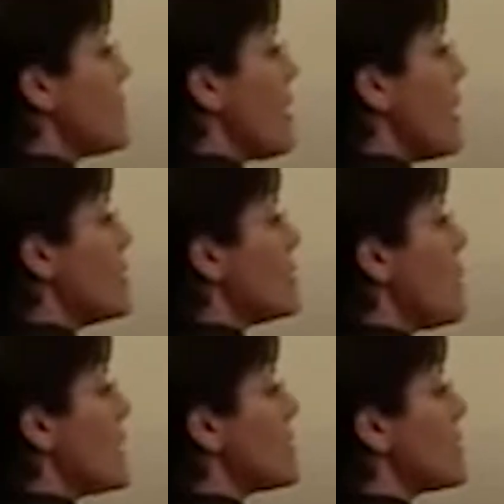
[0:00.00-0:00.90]
if I have these
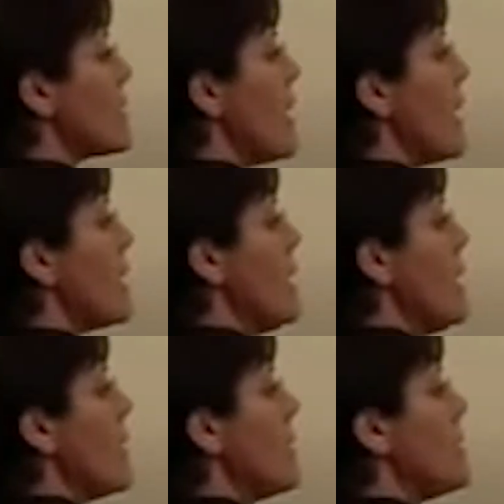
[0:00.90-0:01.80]
bases alike,
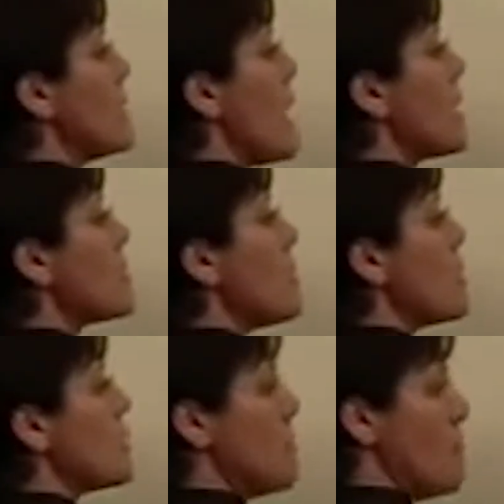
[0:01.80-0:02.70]
then these
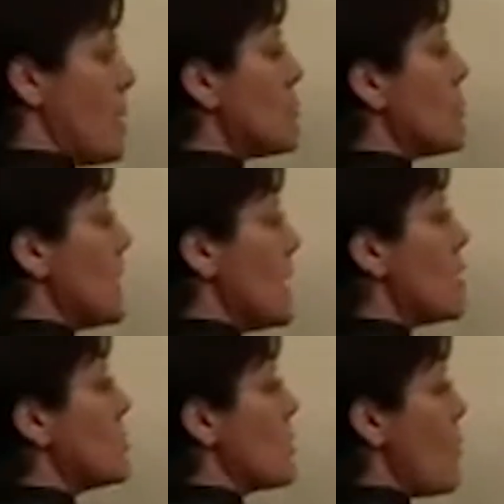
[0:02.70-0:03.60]
exponents must be
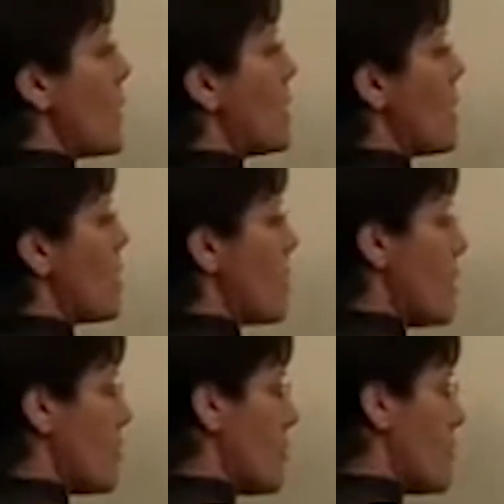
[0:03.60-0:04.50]
equal to one another.
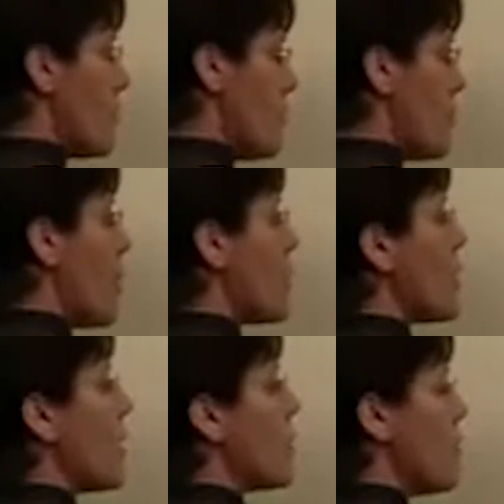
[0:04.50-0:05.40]
If
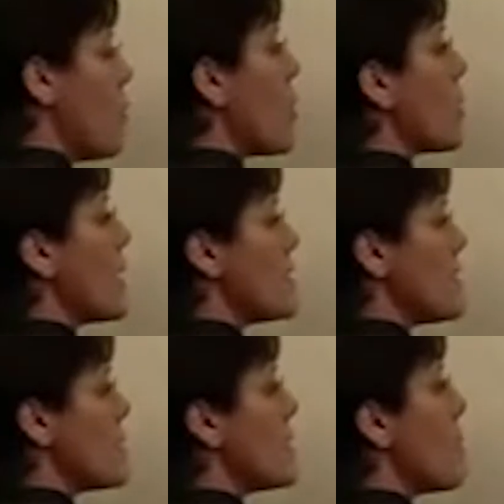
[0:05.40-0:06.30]
both are 4
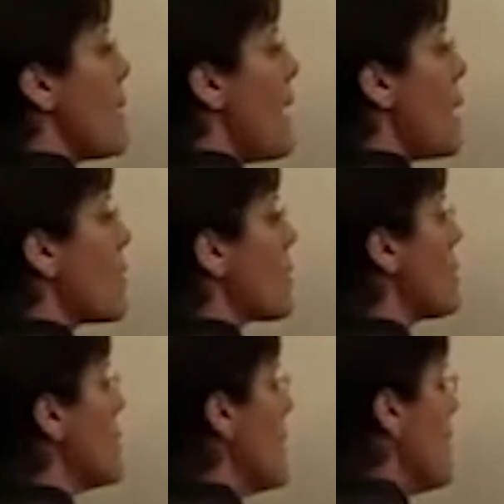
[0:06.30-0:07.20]
raised to some
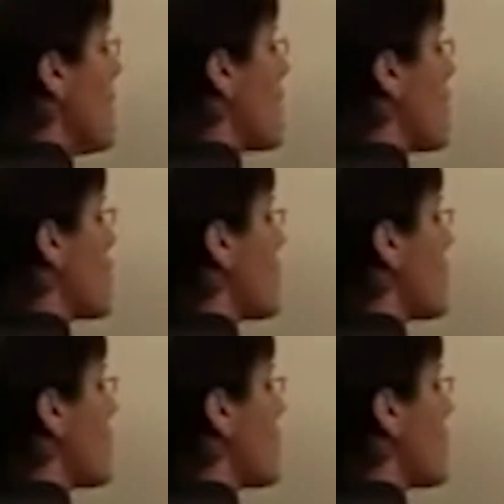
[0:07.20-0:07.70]
power, then the